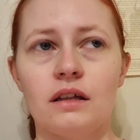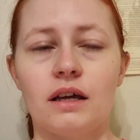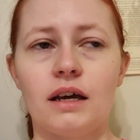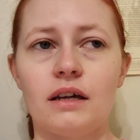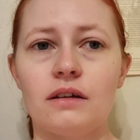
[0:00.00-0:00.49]

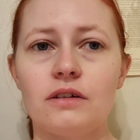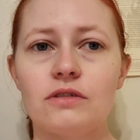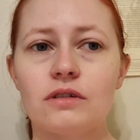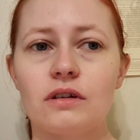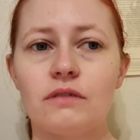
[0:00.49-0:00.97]
And I
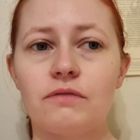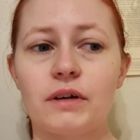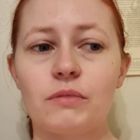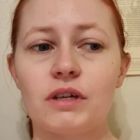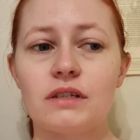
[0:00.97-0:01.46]
just kind of
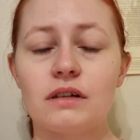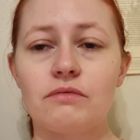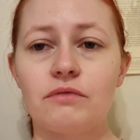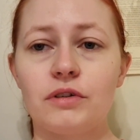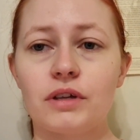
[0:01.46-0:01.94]
found
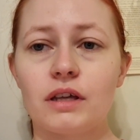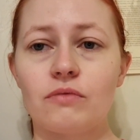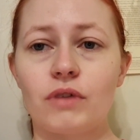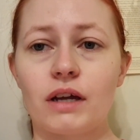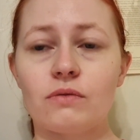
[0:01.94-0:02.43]
myself
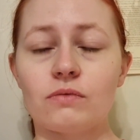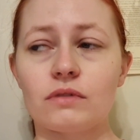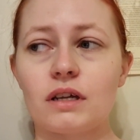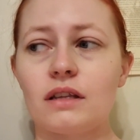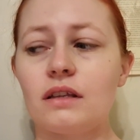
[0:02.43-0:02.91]
looking
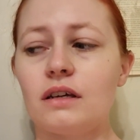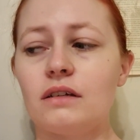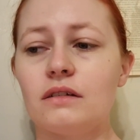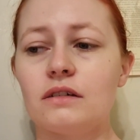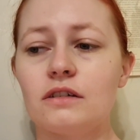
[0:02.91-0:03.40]
around, and
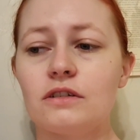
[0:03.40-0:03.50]
then I